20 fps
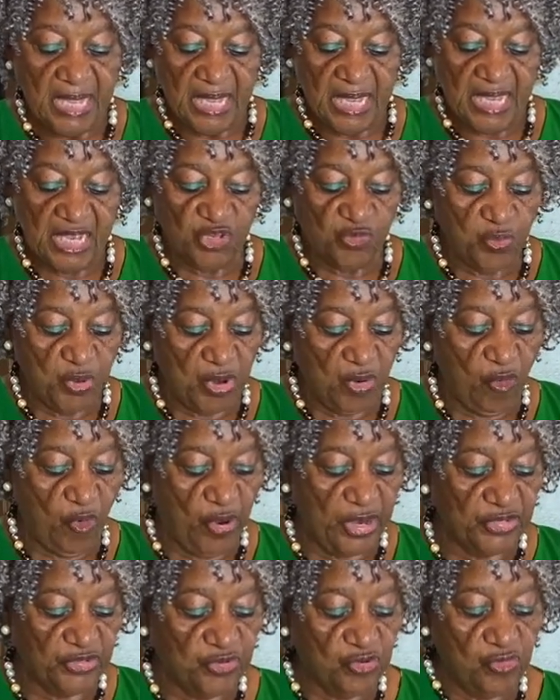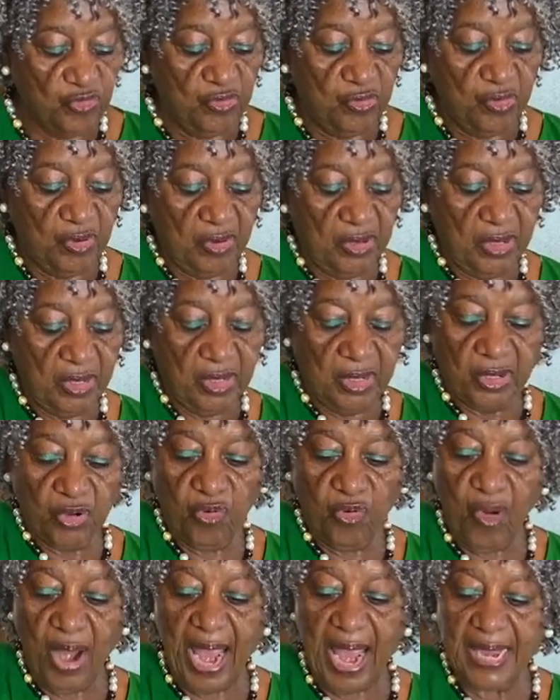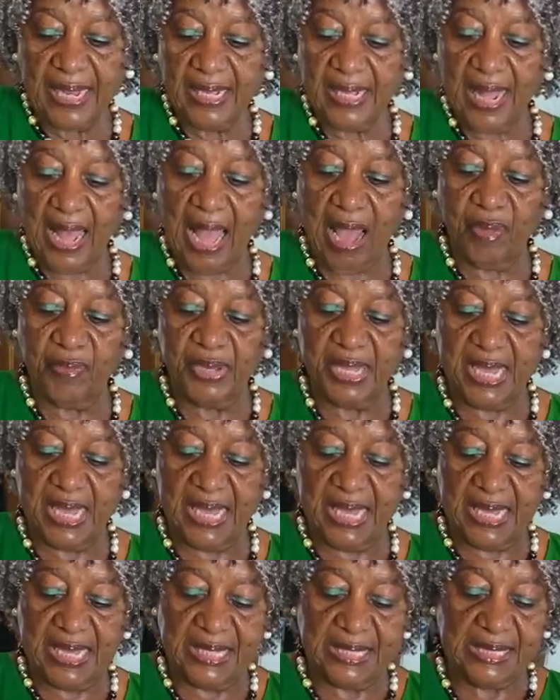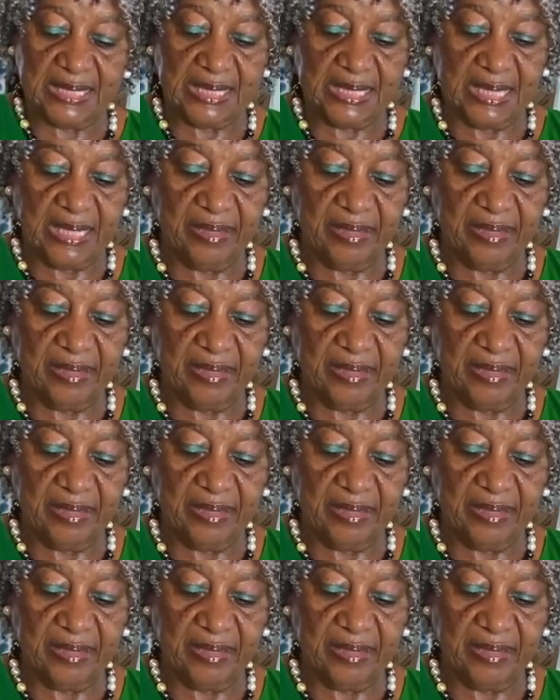is we're going to crack our eggs.